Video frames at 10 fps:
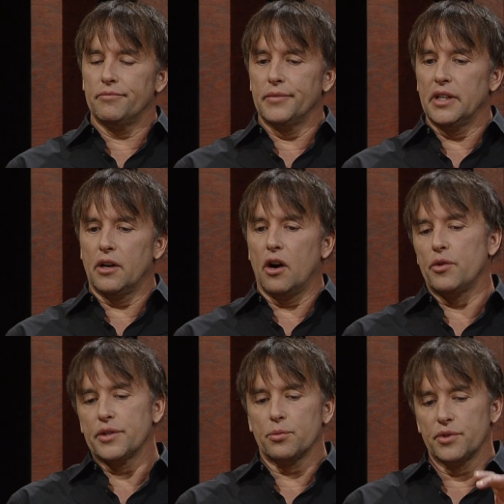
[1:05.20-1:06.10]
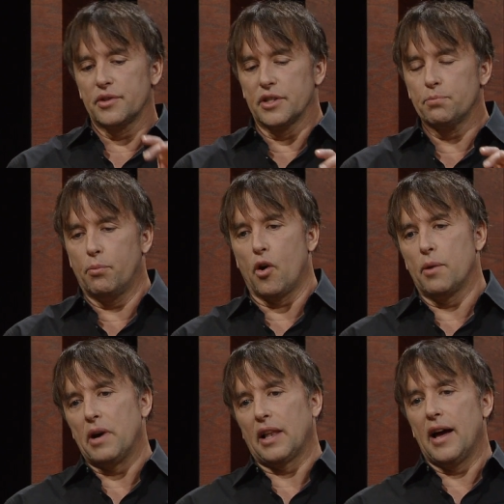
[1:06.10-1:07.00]
you know, oh, this was this point
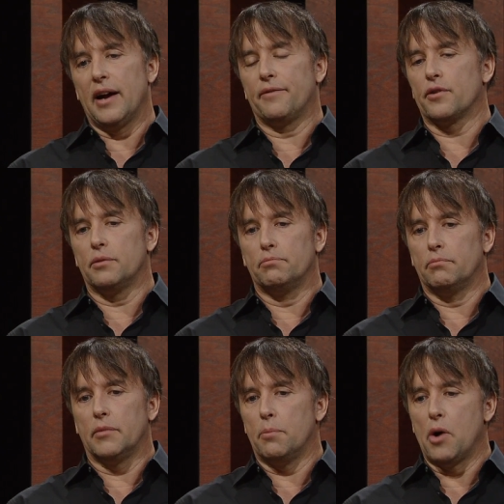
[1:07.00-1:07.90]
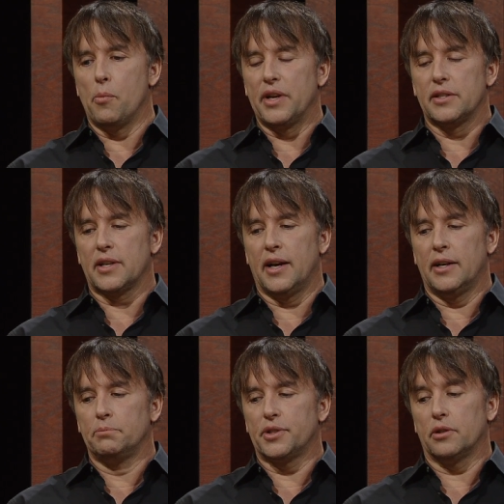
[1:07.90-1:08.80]
in my life, or a, a moment in
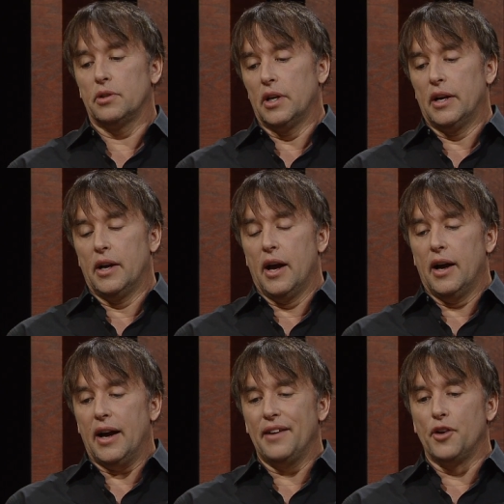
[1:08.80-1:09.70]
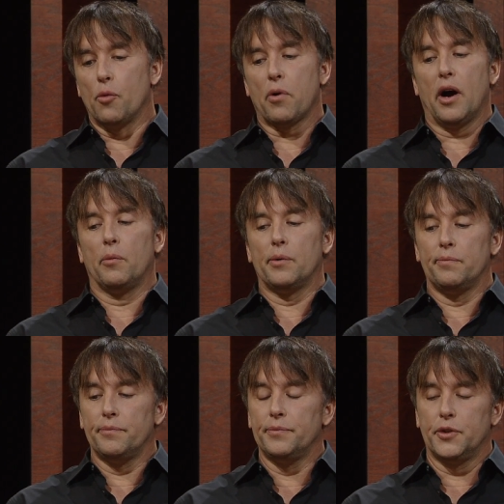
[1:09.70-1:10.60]
time. So yeah. I have no
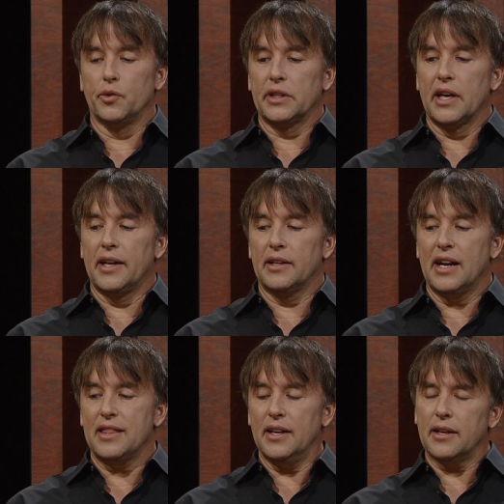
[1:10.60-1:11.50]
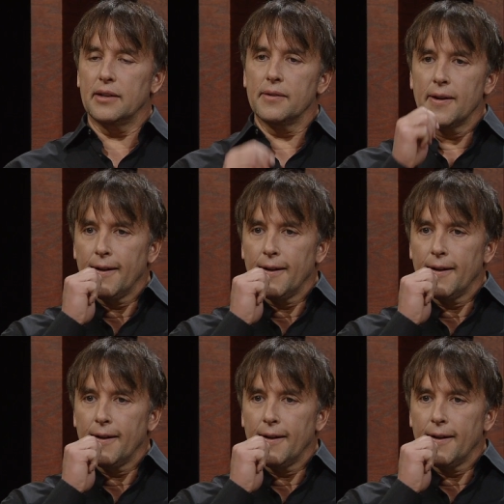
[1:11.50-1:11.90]
problem doing that. And I think it,